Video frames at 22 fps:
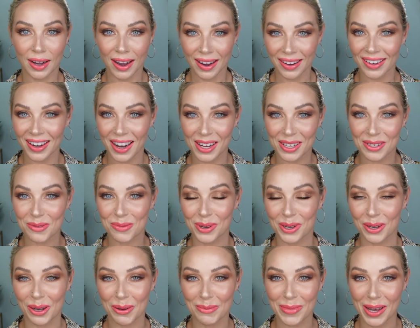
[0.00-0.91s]
Hi guys,
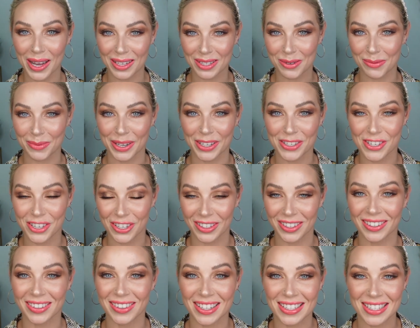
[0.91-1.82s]
welcome back to my
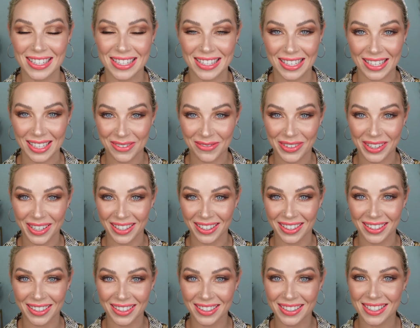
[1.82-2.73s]
channel. This is Eve
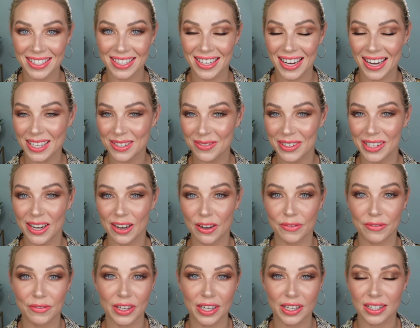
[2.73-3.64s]
here. Today's video
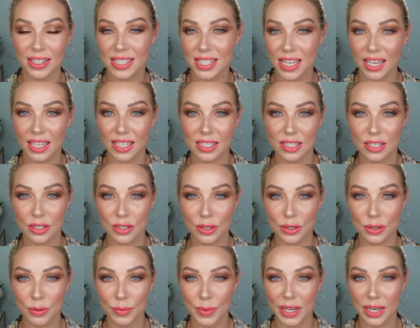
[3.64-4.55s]
I'm very excited to
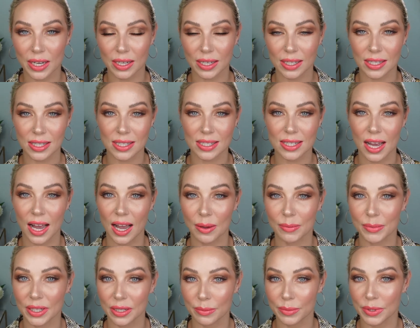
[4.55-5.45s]
do because
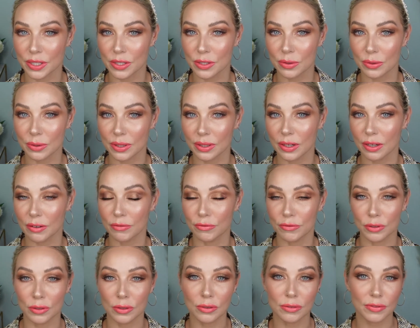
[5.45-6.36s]
I'm going to be doing a
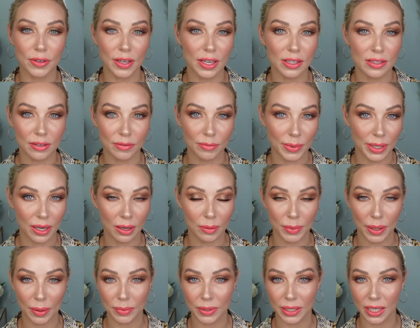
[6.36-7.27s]
full face of
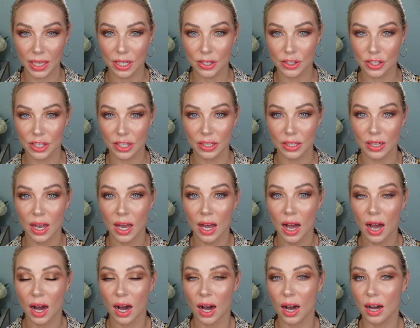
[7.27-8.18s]
makeup application
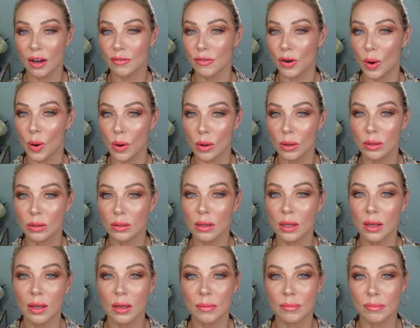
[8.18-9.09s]
of
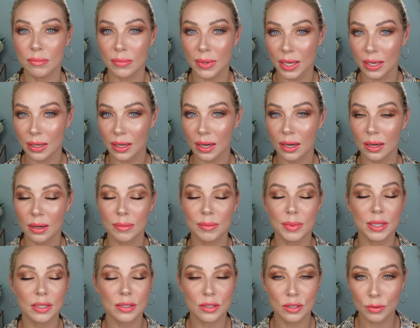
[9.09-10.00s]
all
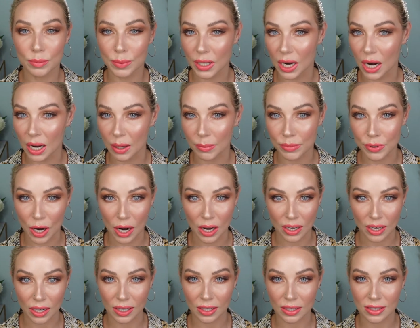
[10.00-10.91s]
makeup super high
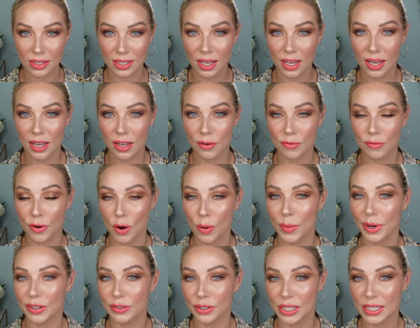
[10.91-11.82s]
product from
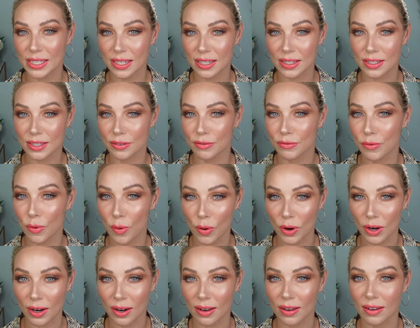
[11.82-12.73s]
my recent
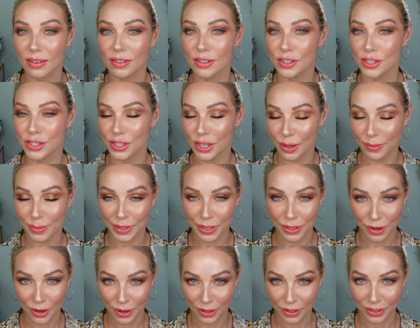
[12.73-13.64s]
Sephora
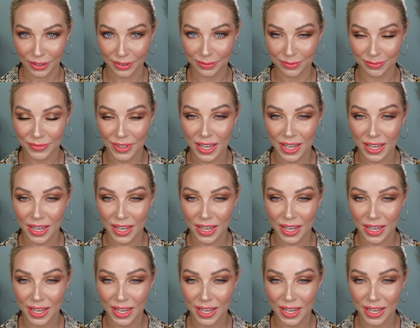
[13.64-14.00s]
shopping haul.